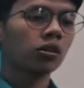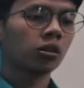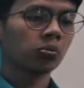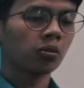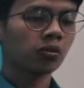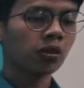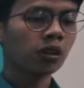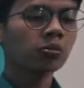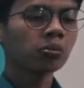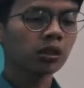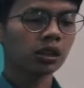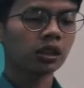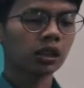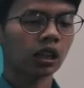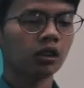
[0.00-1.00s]
To perform
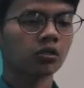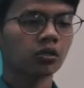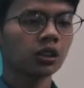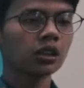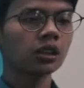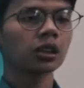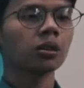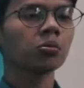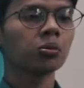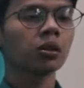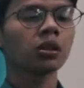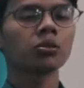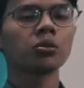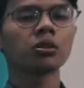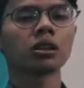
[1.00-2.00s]
this kind of system, we
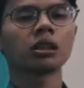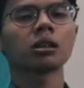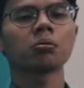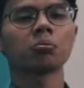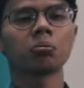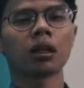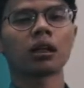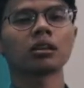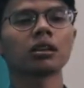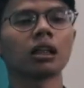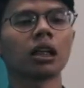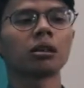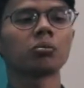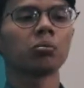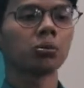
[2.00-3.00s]
are using belt
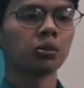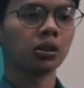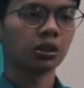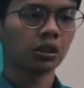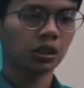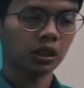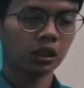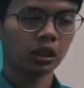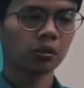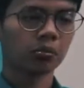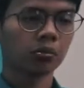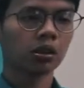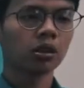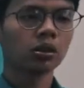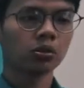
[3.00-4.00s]
and pulley
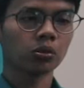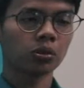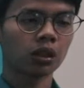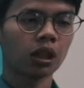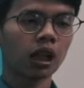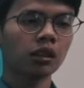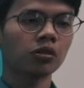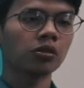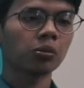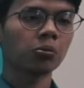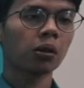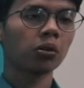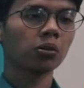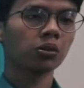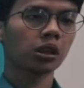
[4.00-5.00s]
system to drive the
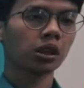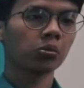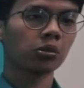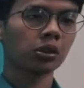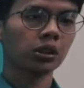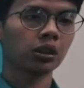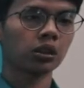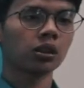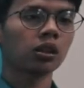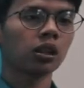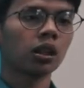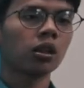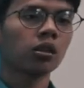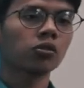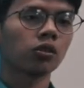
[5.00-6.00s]
power transmission
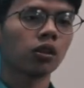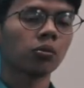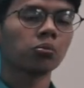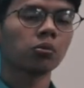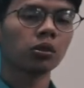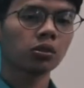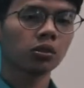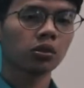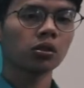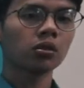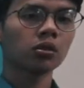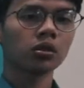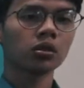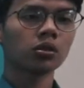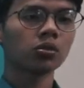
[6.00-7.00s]
from motor
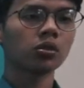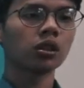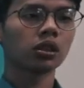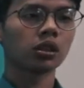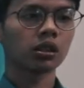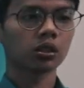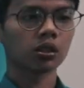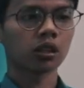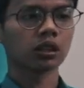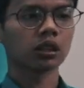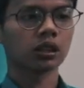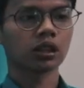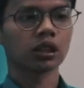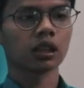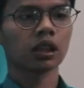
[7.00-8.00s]
to each
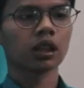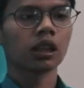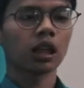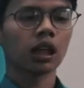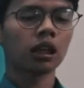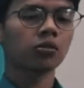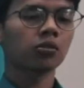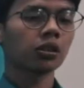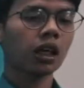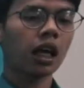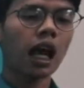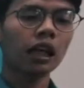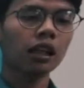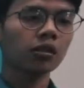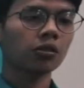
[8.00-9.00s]
joints. And for the
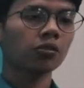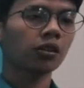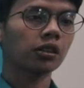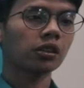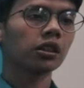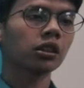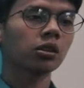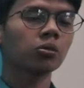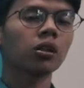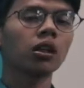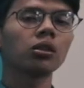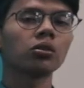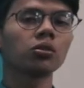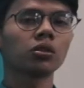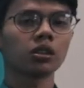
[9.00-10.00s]
end effector, we are
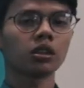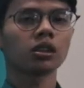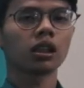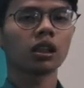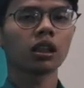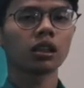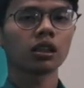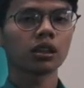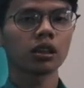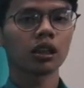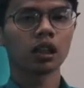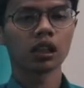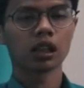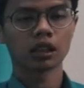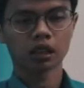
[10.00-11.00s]
using
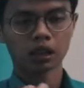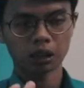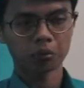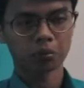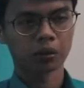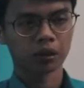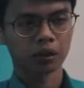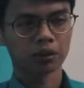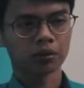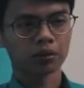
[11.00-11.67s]
gripper.